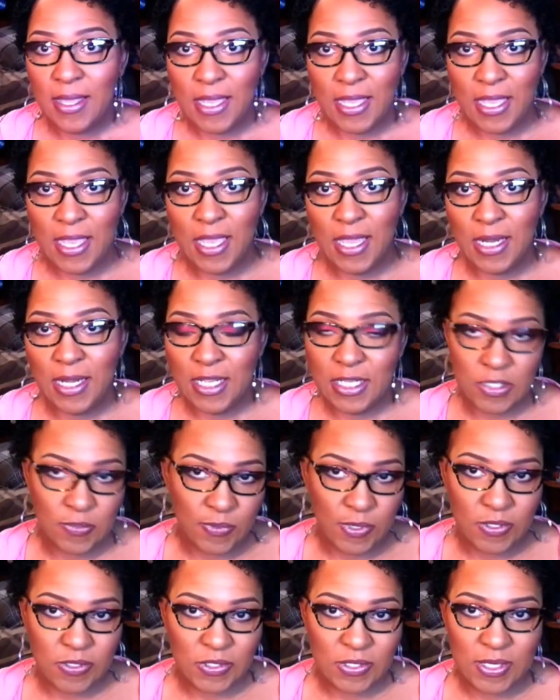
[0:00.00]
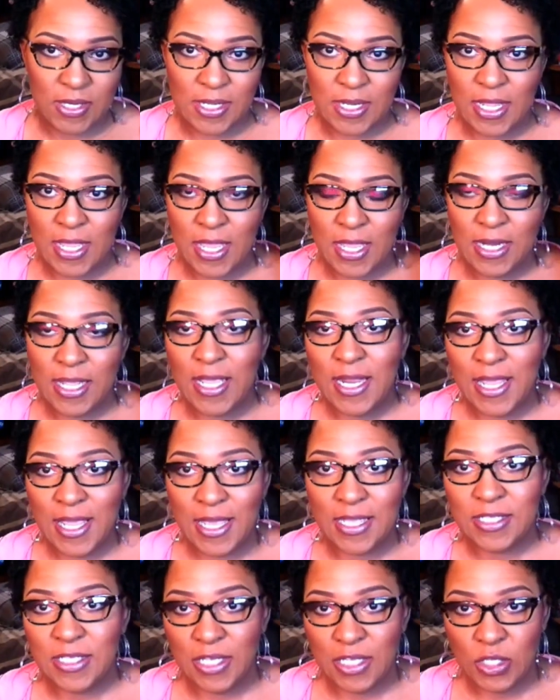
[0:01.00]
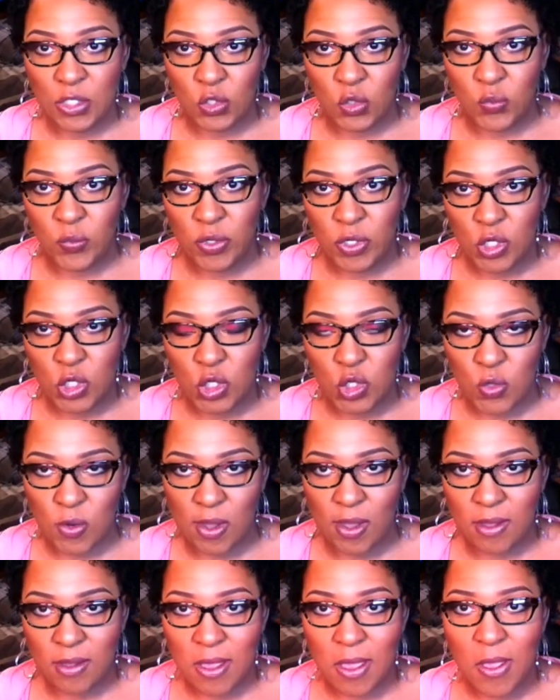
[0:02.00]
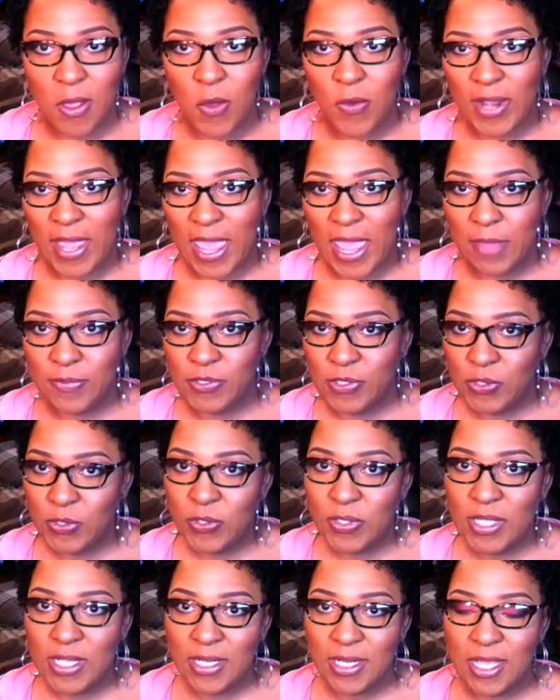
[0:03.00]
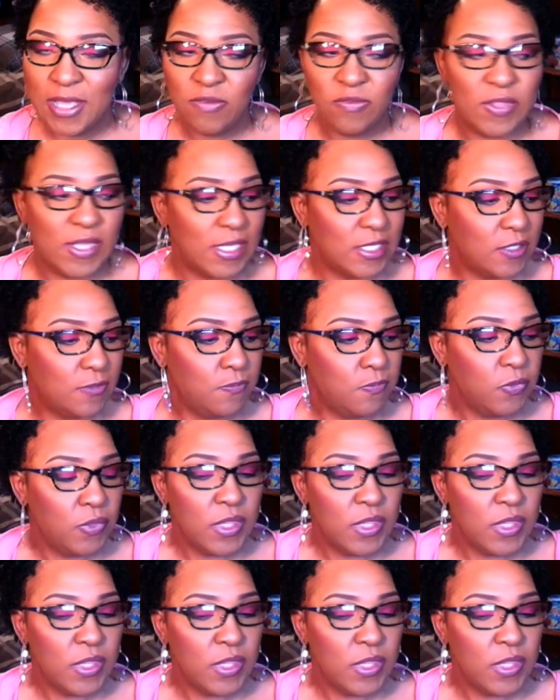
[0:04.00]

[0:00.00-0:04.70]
And it smells good. And it has a super strong hold. I absolutely love this.